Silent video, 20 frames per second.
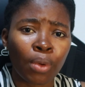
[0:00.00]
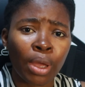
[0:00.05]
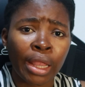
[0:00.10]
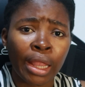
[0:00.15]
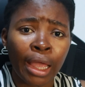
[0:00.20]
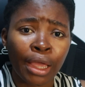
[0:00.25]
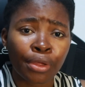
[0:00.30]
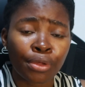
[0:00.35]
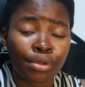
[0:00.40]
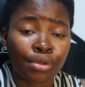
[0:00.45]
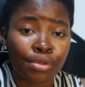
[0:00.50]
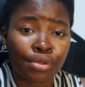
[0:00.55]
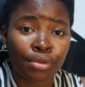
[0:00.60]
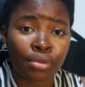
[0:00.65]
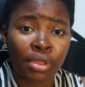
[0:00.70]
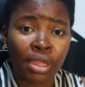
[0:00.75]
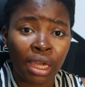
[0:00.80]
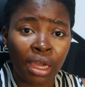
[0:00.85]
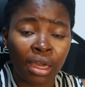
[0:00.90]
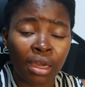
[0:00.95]
when i used
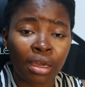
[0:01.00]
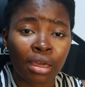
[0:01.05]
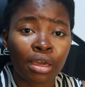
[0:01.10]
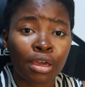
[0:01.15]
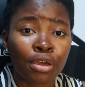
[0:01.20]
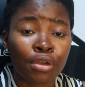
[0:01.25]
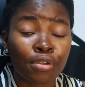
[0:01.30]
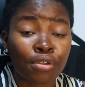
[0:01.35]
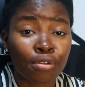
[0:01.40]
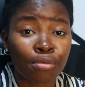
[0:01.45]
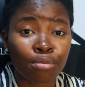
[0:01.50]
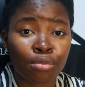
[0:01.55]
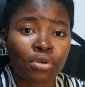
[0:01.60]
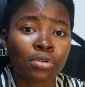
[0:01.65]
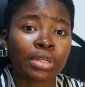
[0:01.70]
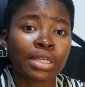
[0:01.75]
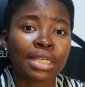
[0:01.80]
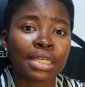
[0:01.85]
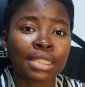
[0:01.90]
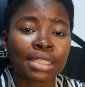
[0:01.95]
to take
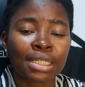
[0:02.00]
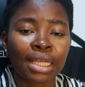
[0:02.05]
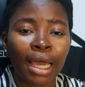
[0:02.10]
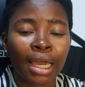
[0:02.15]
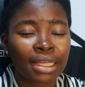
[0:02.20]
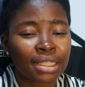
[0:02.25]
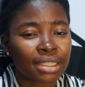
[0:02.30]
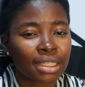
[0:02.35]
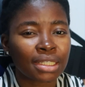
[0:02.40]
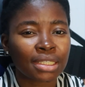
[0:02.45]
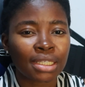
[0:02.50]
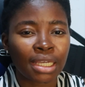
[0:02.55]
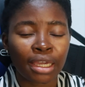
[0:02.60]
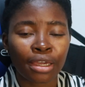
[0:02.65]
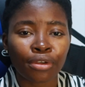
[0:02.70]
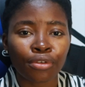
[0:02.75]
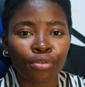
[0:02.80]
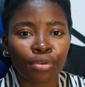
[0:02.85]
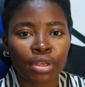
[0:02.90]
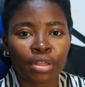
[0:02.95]
smoothies i still
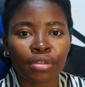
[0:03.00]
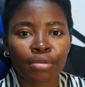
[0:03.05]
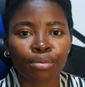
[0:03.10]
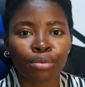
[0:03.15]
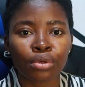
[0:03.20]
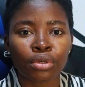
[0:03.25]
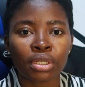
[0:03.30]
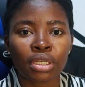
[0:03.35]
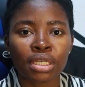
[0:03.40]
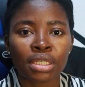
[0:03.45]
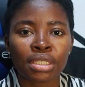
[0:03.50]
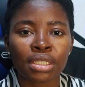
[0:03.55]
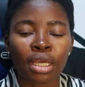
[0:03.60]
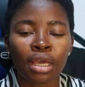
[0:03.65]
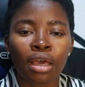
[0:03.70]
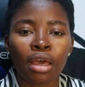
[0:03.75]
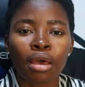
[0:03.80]
take green smoothies